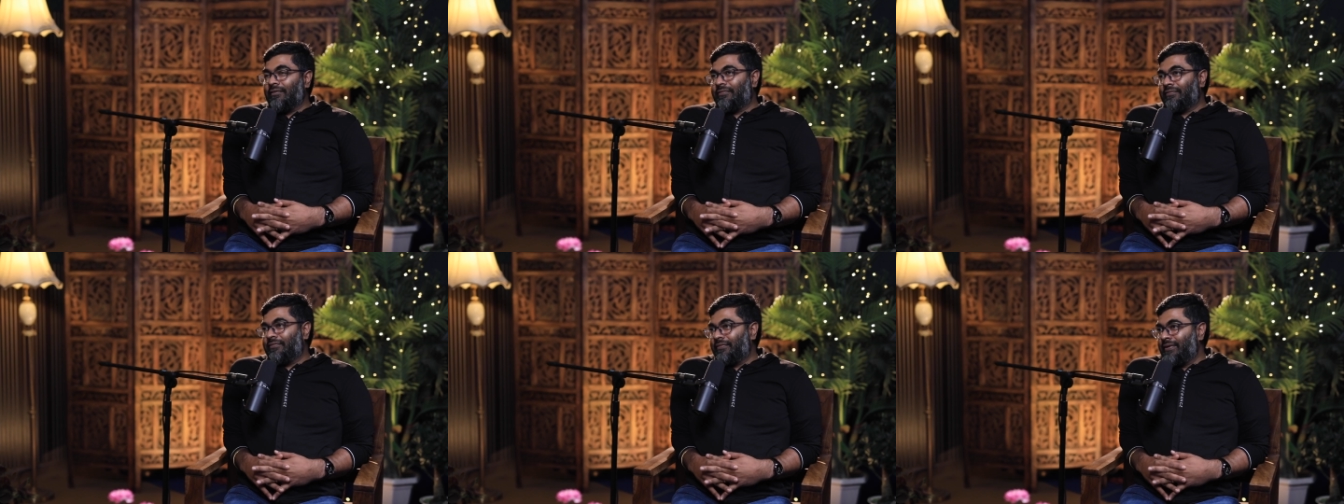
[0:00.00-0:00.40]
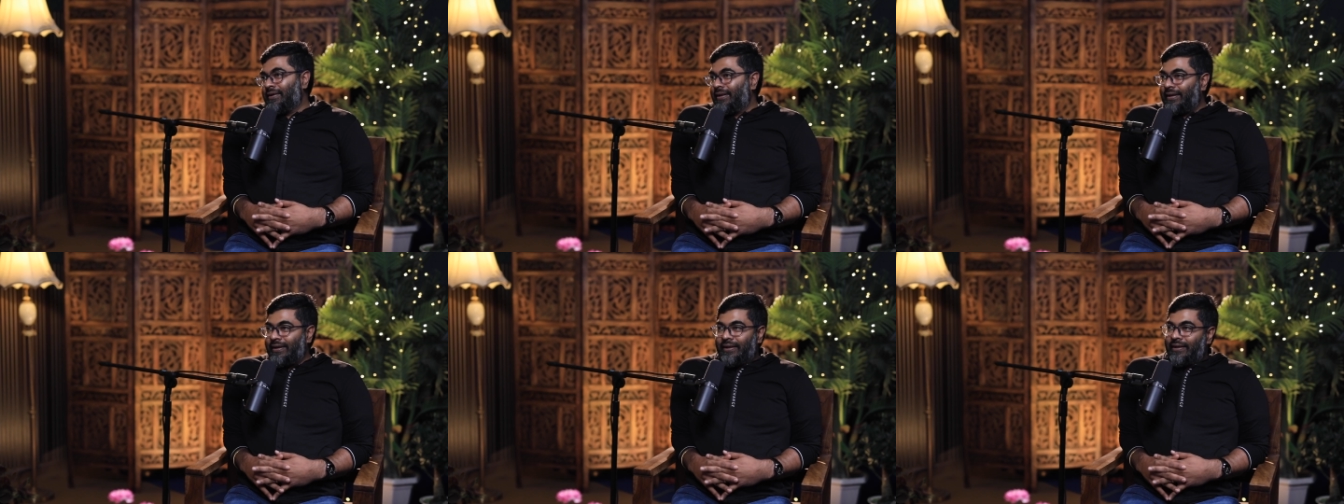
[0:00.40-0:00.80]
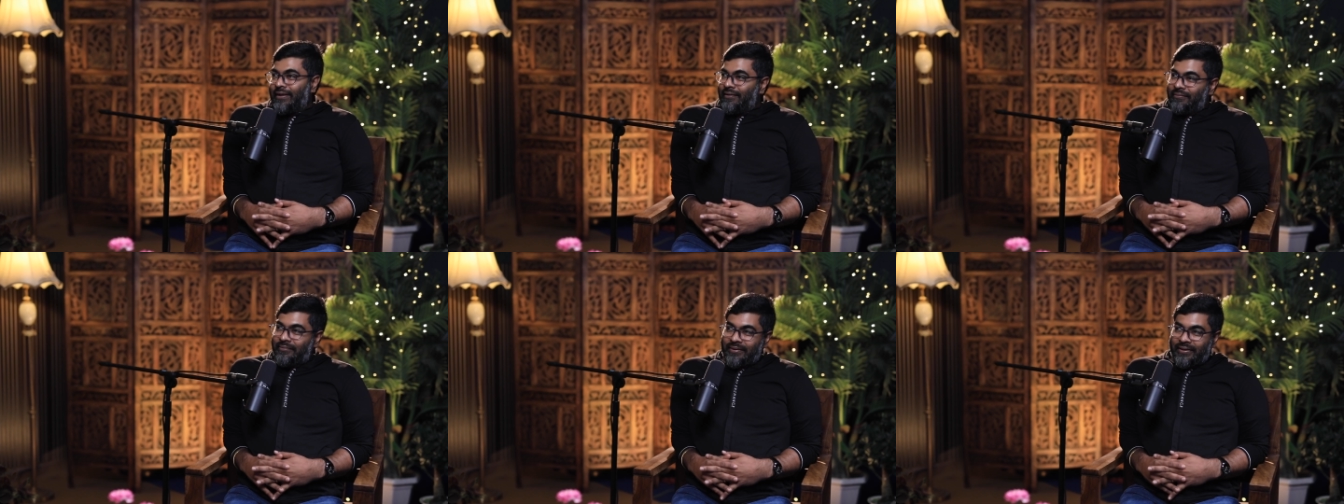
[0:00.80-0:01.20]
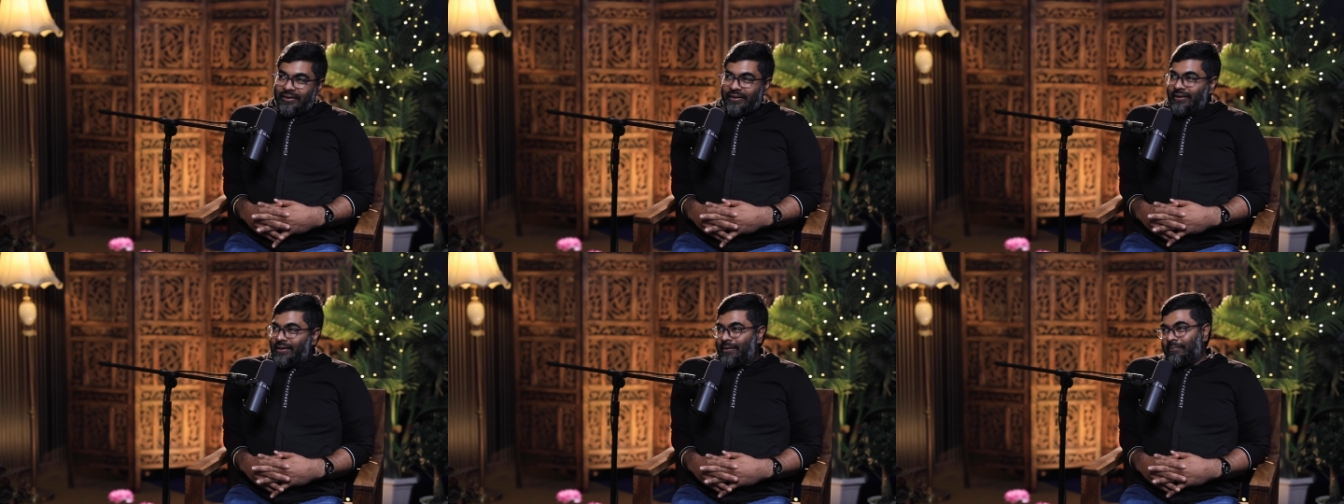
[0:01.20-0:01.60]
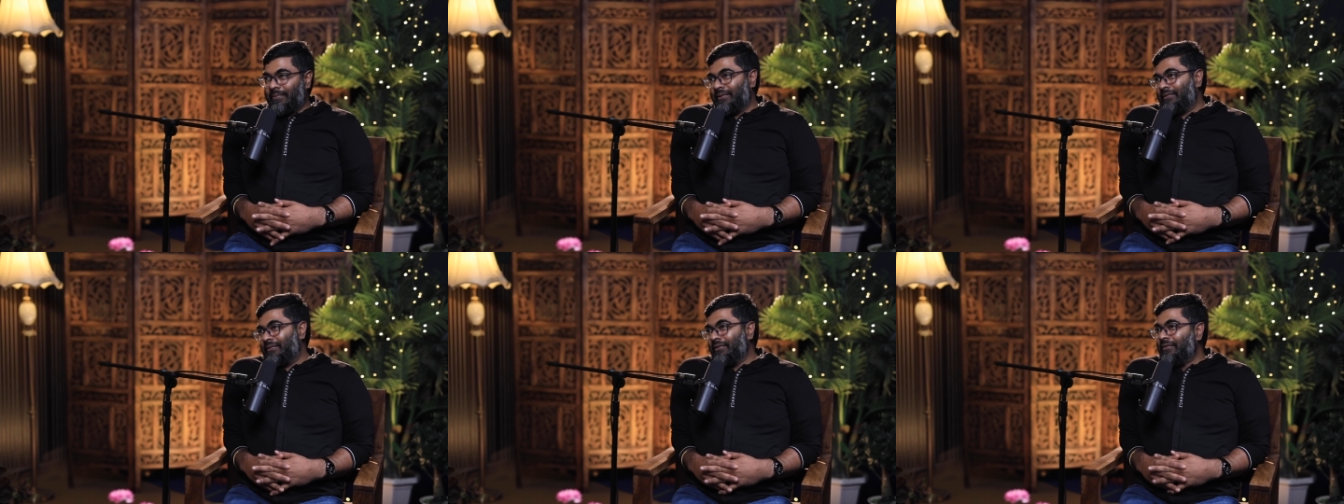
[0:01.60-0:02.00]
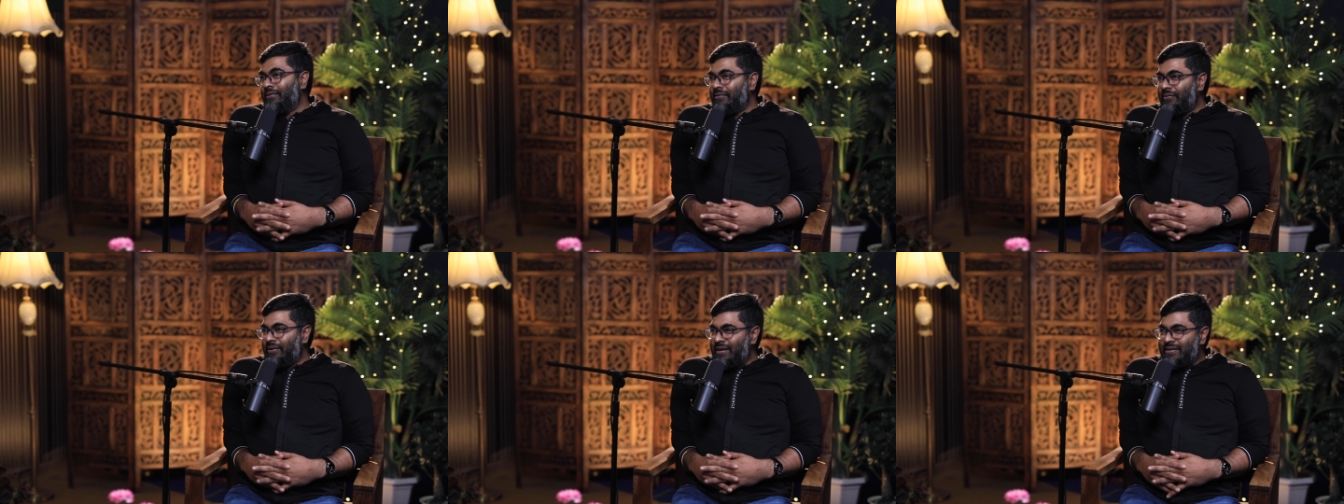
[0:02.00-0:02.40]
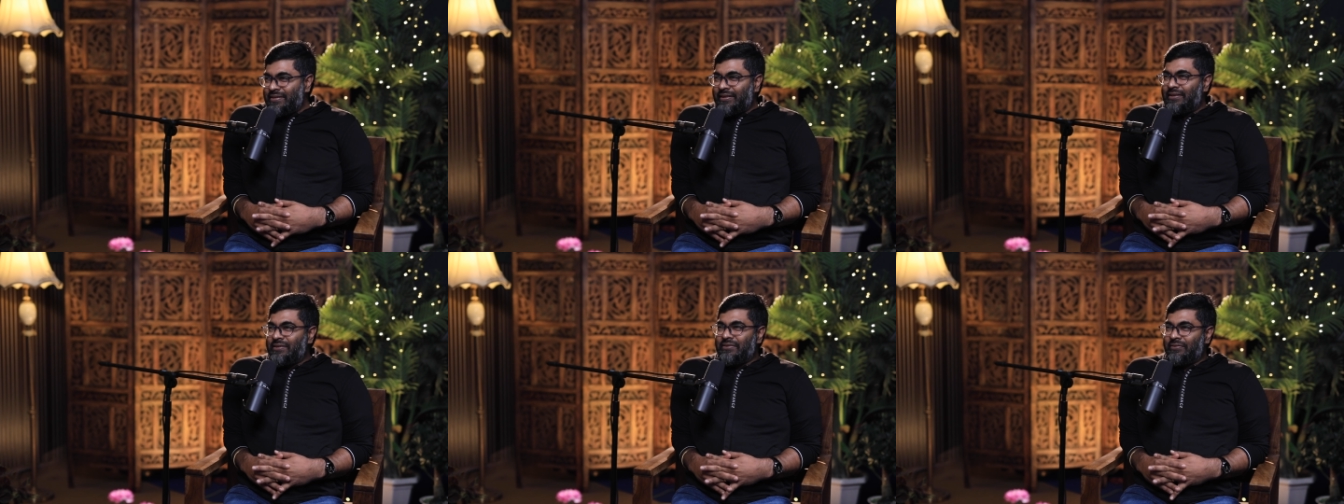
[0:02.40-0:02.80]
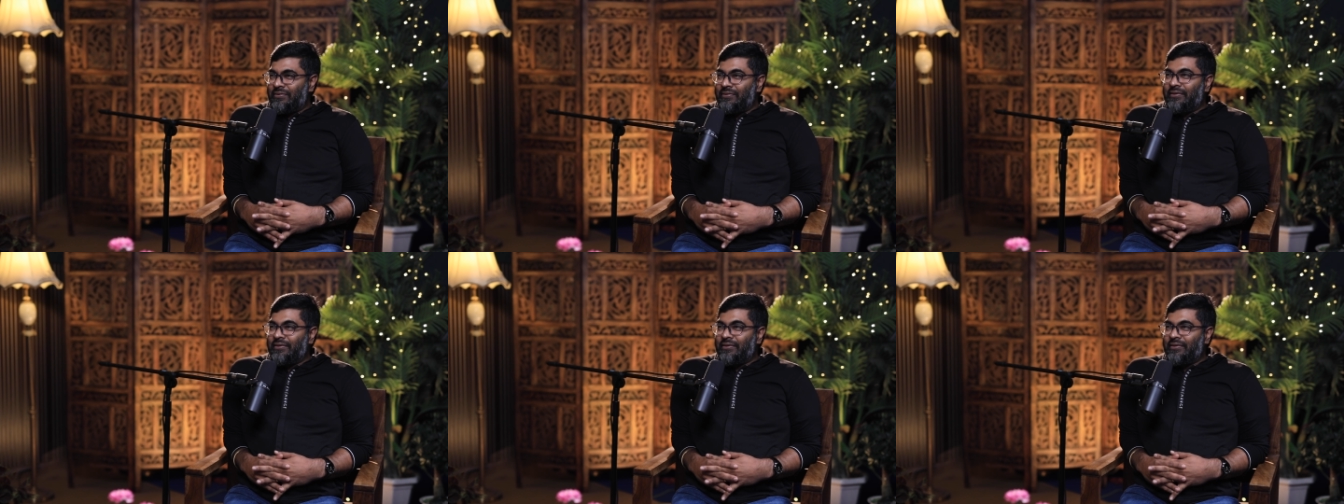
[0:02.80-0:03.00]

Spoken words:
of enhancement that happens. You need change.